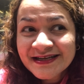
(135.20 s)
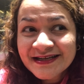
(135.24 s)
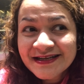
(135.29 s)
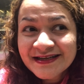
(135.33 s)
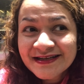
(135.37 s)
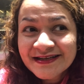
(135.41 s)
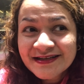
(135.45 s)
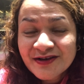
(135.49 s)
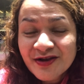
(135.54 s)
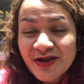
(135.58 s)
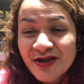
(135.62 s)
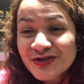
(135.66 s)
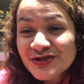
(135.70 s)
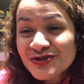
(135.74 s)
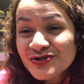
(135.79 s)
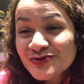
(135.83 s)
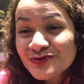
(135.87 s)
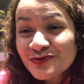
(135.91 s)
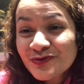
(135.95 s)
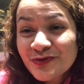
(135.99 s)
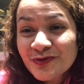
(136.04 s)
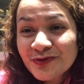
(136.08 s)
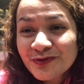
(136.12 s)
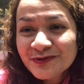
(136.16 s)
uh, not
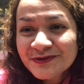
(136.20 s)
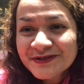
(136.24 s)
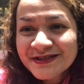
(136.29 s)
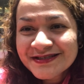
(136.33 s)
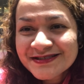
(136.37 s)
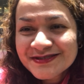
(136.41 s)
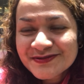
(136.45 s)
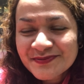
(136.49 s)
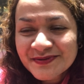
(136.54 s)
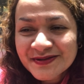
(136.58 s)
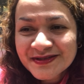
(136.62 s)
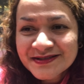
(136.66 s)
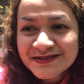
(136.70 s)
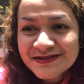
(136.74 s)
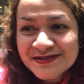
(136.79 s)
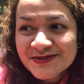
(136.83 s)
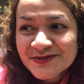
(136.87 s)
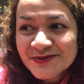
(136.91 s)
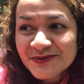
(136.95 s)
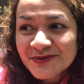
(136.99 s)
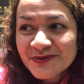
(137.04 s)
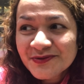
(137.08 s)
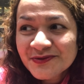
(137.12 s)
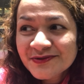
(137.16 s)
too cold as well
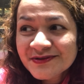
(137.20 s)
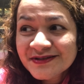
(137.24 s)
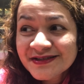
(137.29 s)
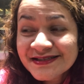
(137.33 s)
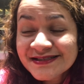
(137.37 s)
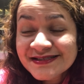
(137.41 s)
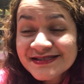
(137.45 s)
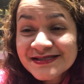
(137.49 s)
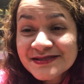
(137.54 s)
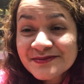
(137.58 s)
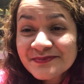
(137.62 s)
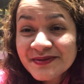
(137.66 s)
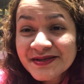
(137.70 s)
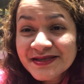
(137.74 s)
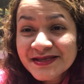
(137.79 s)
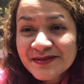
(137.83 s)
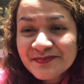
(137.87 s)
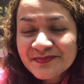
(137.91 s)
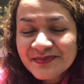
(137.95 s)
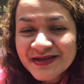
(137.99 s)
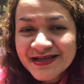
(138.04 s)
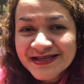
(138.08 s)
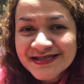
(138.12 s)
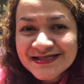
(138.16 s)
so it's been
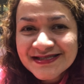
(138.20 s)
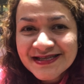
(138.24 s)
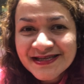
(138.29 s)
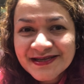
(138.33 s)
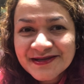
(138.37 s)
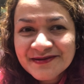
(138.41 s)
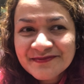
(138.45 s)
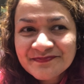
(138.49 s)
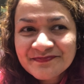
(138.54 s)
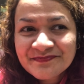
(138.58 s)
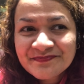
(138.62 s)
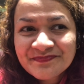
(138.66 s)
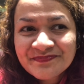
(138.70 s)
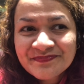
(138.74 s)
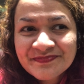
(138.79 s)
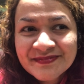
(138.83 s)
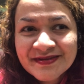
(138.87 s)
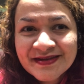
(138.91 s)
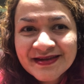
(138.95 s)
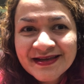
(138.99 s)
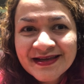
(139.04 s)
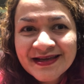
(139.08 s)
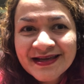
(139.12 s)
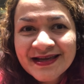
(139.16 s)
a blessing
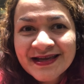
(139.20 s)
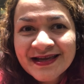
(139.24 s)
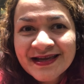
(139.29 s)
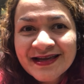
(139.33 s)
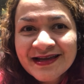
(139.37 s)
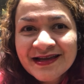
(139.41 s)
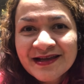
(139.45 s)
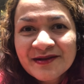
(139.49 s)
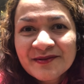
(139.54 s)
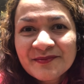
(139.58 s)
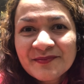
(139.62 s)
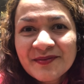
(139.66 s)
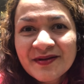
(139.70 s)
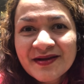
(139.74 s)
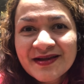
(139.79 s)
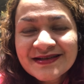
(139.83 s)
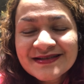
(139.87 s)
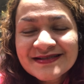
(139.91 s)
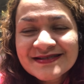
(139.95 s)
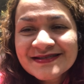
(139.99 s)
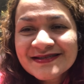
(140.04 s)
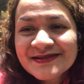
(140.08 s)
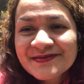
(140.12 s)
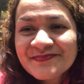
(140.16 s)

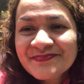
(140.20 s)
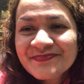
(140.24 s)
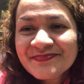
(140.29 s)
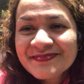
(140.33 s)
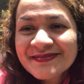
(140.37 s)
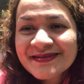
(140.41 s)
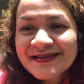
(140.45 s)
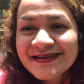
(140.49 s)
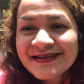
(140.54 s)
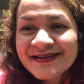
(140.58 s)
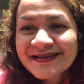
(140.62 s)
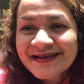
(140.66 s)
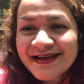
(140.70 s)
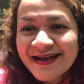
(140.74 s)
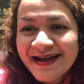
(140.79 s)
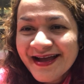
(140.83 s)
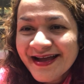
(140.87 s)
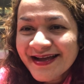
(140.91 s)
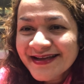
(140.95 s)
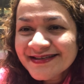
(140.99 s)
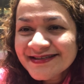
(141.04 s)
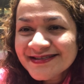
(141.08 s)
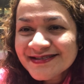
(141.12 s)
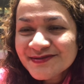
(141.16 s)
but
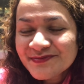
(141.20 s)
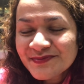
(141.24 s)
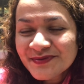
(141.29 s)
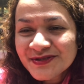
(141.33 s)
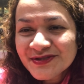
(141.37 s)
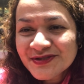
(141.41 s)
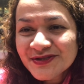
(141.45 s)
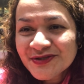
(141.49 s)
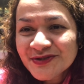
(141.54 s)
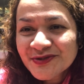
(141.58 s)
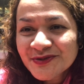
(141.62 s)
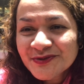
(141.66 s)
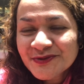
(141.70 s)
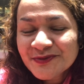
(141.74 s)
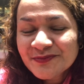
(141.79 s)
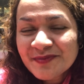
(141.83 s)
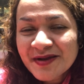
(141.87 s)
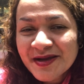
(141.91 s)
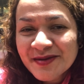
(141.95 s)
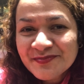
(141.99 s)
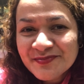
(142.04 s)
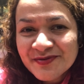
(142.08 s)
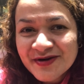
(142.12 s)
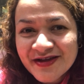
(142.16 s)
God is with you
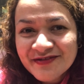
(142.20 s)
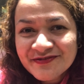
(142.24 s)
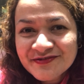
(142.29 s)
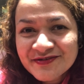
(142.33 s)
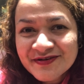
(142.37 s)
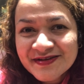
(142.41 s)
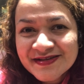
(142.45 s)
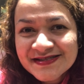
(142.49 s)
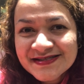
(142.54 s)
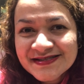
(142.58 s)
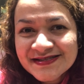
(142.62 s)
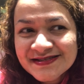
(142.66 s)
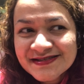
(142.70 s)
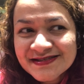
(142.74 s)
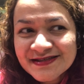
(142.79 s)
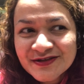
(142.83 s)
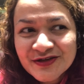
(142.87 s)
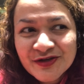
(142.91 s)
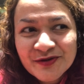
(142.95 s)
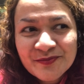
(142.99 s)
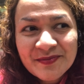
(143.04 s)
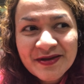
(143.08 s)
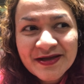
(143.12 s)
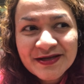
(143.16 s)
my brother and sister
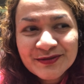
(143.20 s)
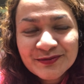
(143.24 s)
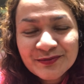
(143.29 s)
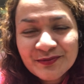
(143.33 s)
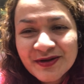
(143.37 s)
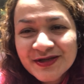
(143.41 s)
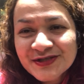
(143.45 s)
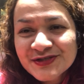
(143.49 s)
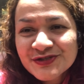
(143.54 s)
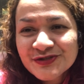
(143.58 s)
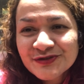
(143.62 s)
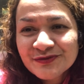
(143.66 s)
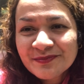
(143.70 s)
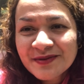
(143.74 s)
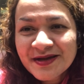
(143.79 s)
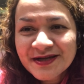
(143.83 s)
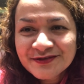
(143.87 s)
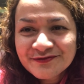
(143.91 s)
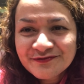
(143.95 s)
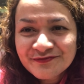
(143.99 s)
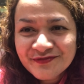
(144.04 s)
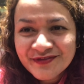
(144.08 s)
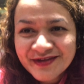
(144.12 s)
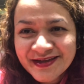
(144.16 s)
no matter what you
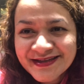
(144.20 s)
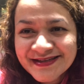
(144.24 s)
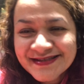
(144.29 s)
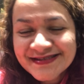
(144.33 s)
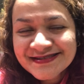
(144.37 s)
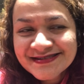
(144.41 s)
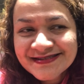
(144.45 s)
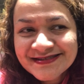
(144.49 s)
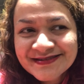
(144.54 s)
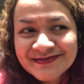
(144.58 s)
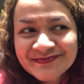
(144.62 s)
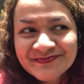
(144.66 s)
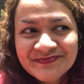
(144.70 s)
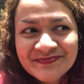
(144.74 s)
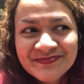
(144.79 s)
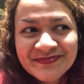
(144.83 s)
might face